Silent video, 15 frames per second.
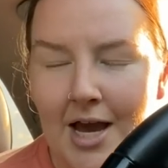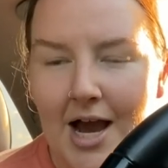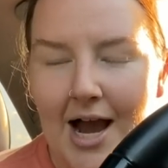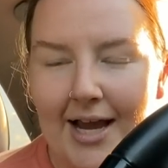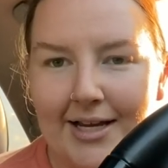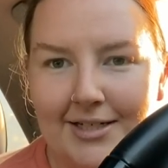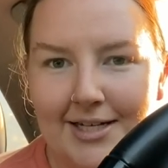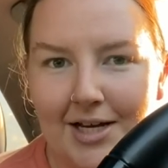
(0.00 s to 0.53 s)
I
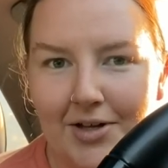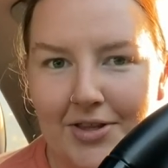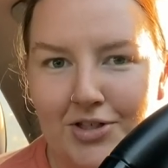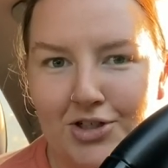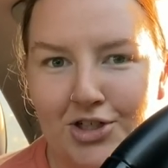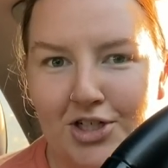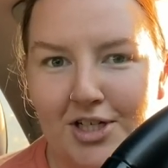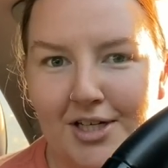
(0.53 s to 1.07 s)
could tell that
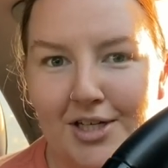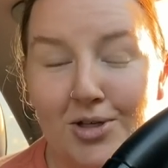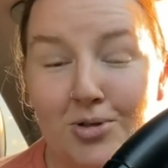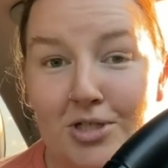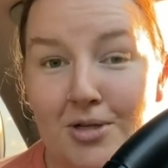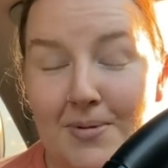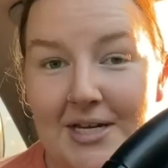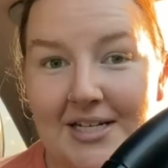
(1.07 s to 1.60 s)
she used
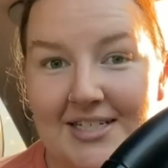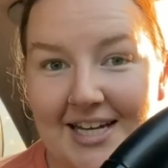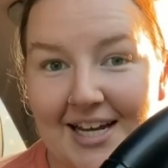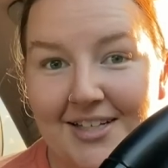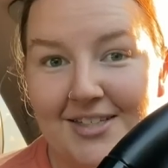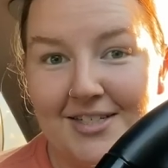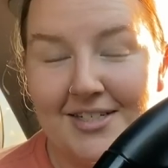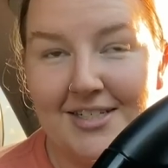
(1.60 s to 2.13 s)
to be a
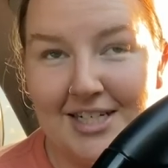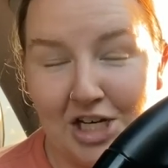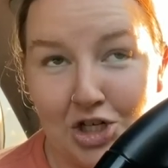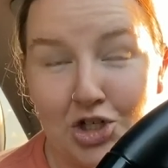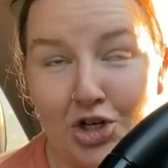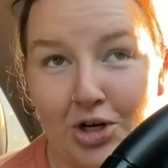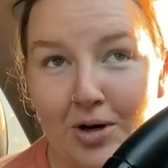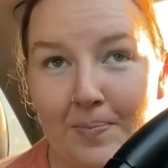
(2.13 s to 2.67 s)
dance
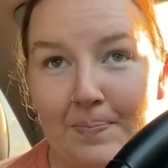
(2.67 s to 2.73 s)
teacher